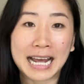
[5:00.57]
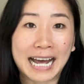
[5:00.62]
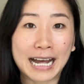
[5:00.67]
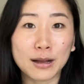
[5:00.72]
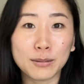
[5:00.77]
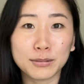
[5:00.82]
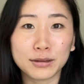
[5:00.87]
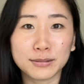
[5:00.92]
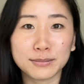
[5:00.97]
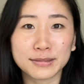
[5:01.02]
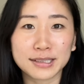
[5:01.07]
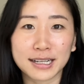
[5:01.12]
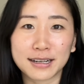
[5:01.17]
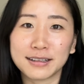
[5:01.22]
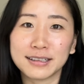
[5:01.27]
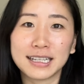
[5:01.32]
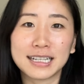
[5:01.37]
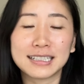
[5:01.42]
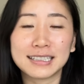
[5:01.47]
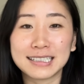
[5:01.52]
albums that
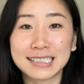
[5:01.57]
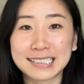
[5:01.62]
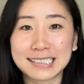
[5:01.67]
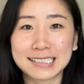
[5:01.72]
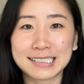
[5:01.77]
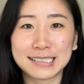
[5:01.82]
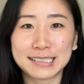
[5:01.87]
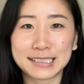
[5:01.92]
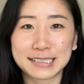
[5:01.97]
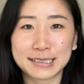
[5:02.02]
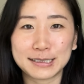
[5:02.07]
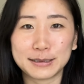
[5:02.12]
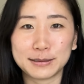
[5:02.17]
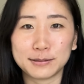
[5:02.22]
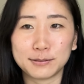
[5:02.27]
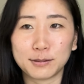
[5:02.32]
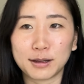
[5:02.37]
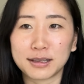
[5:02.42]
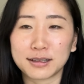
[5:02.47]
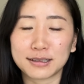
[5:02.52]
I'll like listen to,
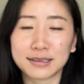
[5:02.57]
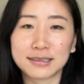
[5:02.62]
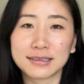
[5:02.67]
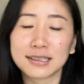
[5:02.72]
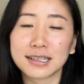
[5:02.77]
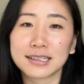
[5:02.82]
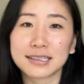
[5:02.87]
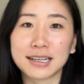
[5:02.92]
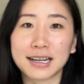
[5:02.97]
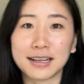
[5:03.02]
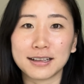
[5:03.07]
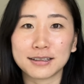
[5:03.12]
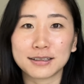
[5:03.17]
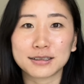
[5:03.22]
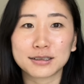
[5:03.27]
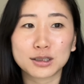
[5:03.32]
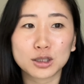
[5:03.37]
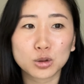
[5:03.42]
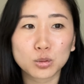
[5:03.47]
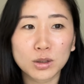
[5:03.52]
whether it's like Taylor
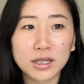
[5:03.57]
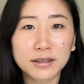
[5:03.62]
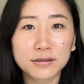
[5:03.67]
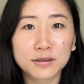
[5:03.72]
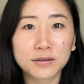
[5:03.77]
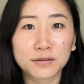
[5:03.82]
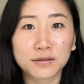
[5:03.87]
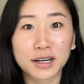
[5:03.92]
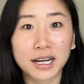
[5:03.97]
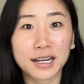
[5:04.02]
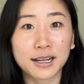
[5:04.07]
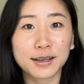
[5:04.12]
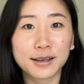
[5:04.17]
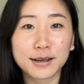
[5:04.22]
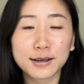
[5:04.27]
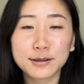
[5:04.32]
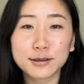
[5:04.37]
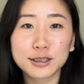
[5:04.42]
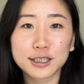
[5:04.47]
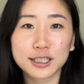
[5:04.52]
Swift, Frank
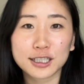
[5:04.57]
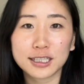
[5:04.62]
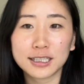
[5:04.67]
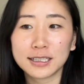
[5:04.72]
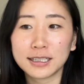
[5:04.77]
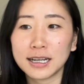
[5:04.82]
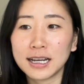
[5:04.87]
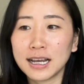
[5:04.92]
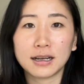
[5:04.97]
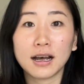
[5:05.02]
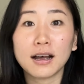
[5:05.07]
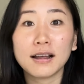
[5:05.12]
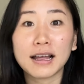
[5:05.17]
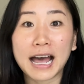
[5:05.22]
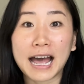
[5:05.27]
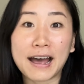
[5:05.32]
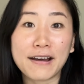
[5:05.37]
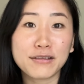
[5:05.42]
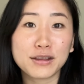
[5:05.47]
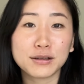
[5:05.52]
Ocean. I'll
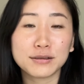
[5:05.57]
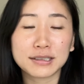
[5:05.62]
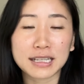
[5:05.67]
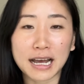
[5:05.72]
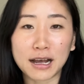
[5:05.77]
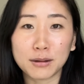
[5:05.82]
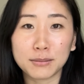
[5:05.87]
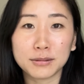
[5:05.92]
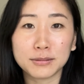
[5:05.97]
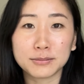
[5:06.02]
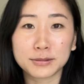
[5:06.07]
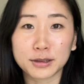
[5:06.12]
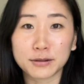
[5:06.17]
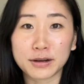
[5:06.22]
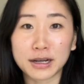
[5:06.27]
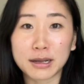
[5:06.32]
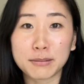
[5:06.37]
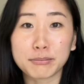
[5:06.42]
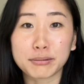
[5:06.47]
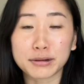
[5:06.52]
have those albums
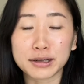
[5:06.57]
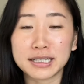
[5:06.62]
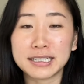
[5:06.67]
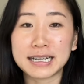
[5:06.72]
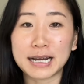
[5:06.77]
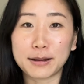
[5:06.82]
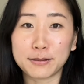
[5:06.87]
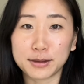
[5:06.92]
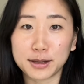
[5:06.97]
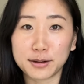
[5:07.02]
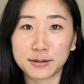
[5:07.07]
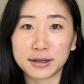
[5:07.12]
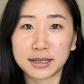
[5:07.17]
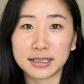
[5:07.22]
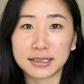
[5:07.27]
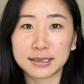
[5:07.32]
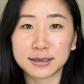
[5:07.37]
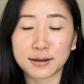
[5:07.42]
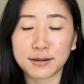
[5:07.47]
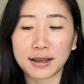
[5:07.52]
already
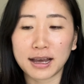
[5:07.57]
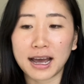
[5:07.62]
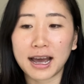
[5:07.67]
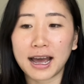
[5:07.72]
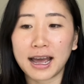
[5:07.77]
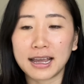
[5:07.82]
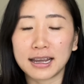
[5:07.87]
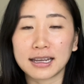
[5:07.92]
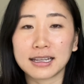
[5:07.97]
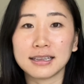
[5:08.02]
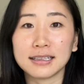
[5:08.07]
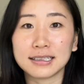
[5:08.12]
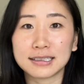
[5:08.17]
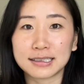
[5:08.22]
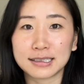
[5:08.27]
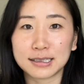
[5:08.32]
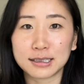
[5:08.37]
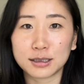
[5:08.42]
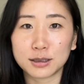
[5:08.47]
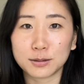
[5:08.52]
pre-downloaded so that I can
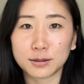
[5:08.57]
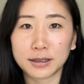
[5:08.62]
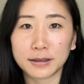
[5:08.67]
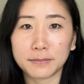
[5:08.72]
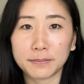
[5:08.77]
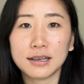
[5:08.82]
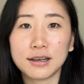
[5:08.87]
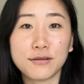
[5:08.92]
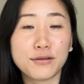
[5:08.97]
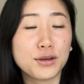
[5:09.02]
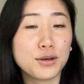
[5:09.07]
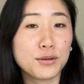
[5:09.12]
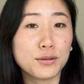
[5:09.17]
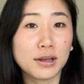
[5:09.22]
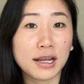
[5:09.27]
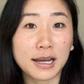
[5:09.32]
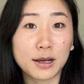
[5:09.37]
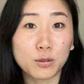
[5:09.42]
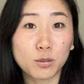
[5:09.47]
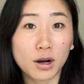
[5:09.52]
listen to it. If you
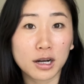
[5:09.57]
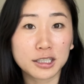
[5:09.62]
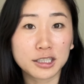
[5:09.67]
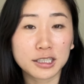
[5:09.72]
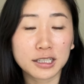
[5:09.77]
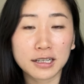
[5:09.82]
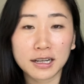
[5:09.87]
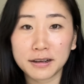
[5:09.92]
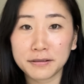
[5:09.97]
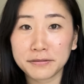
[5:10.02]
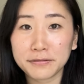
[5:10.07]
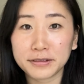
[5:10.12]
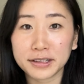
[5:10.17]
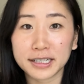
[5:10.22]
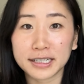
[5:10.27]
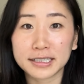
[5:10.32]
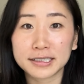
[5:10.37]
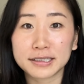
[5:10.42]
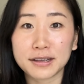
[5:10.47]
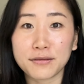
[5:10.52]
like watching
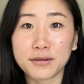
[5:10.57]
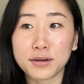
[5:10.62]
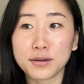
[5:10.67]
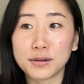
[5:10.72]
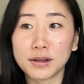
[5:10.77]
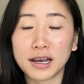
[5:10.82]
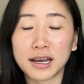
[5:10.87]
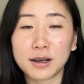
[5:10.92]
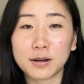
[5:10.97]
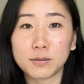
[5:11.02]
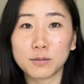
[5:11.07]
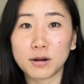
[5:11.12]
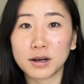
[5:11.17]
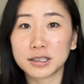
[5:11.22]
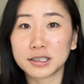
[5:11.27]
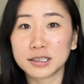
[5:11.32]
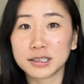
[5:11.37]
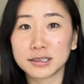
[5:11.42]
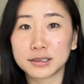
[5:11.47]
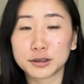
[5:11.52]
Netflix, if you like
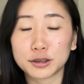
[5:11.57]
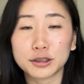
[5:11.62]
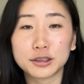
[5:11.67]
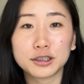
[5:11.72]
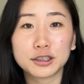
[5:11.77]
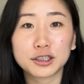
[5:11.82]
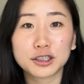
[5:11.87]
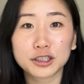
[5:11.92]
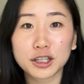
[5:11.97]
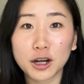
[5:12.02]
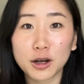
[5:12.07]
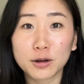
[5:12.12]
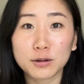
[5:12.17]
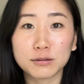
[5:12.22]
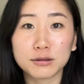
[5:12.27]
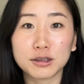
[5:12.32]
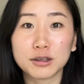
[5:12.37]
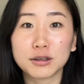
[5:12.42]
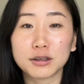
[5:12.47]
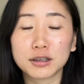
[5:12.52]
watching certain
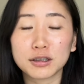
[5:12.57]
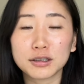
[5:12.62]
shows, you can